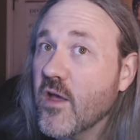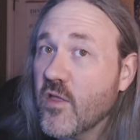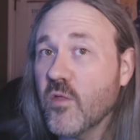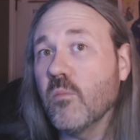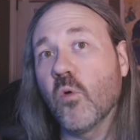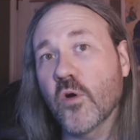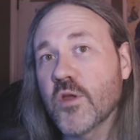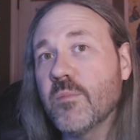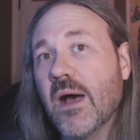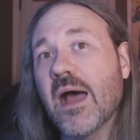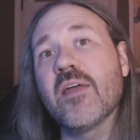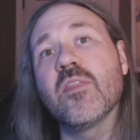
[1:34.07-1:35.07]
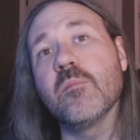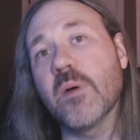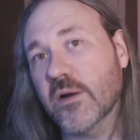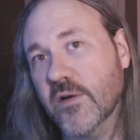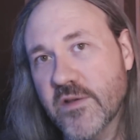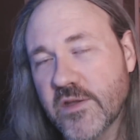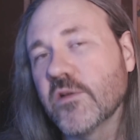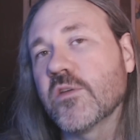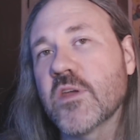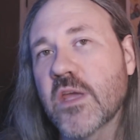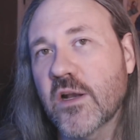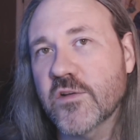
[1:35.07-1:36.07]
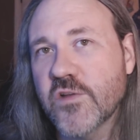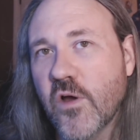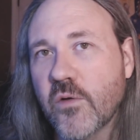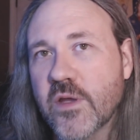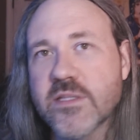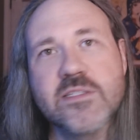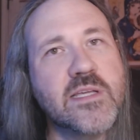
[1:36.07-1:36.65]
The more you buy, the better a deal you get on tokens.